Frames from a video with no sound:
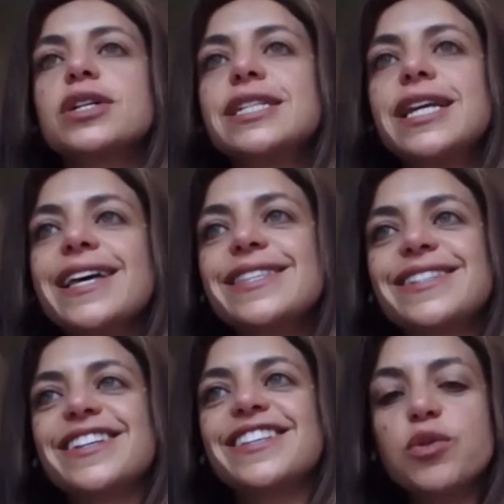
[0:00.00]
It's when we're
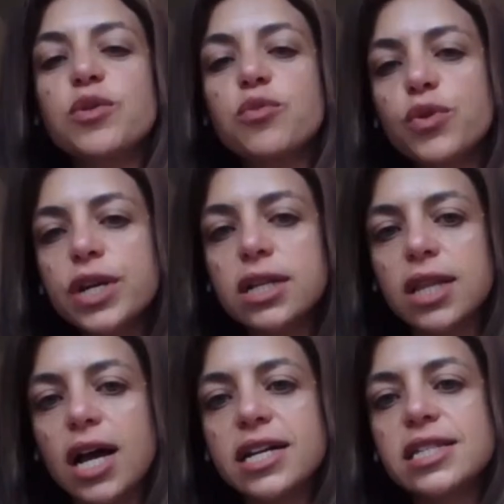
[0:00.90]
tested that we
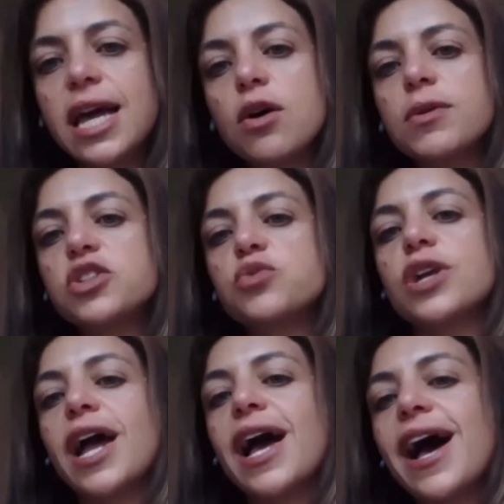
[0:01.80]
realize how
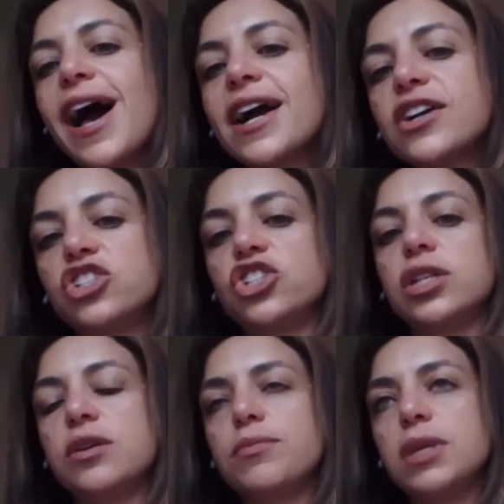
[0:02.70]
much we're
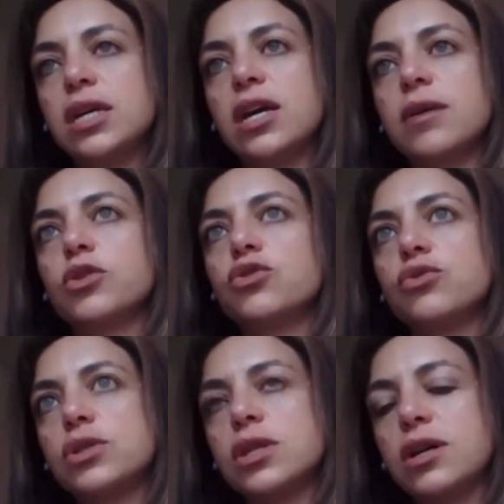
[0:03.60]
actually being
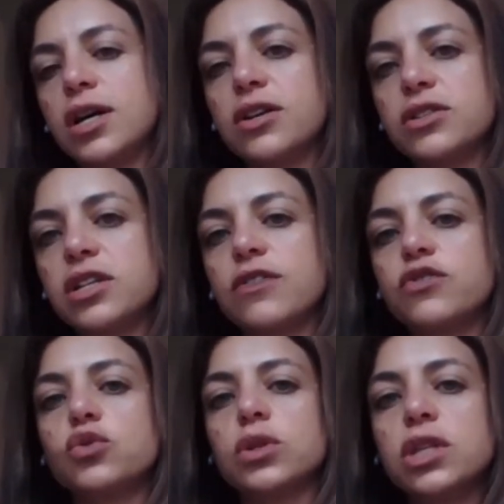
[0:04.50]
able to deny
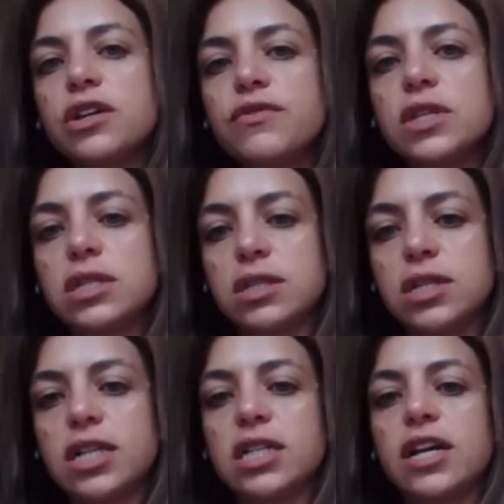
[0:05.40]
ourselves, to live
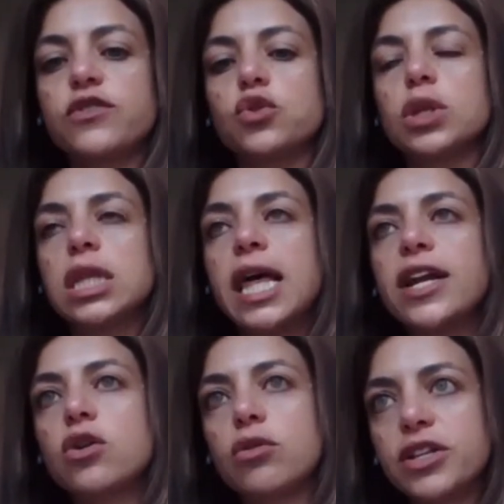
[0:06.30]
this ascetic life, to
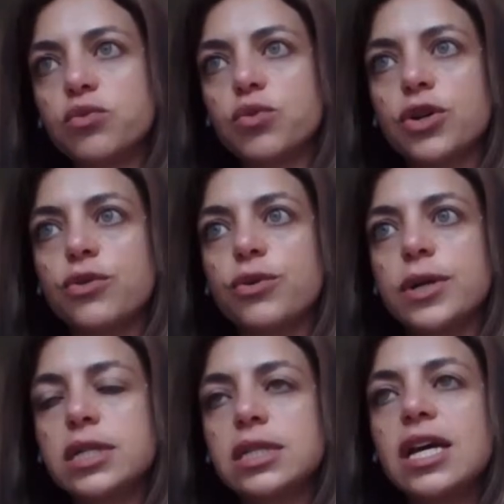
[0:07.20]
let Christ work
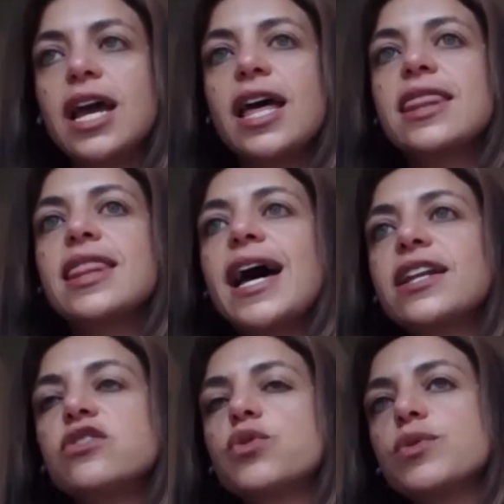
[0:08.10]
through us.
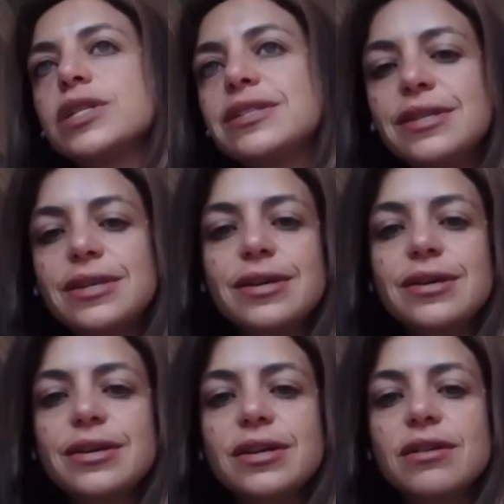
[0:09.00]
That is when we
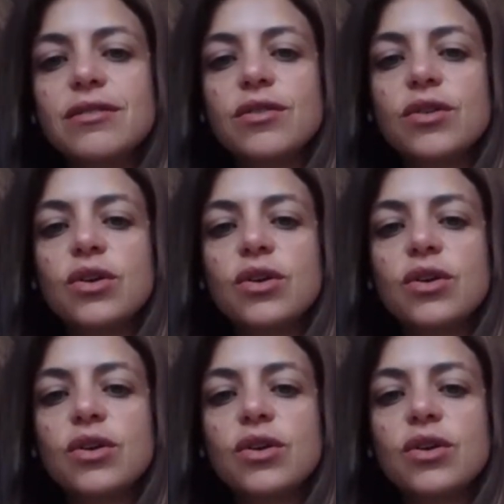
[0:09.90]
see